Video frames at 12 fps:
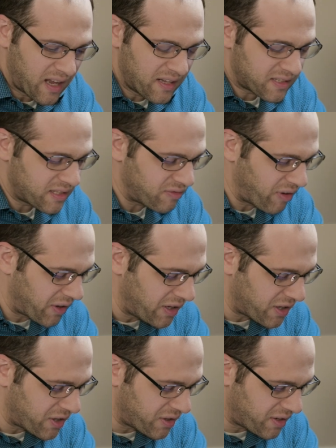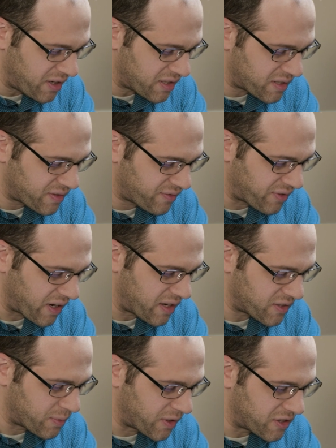And it's this very curious
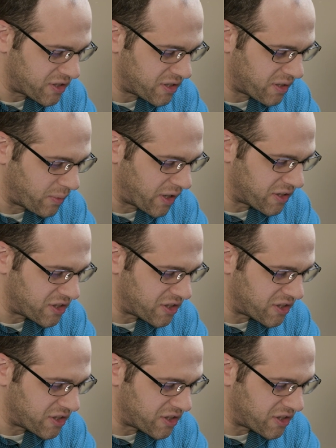phrase where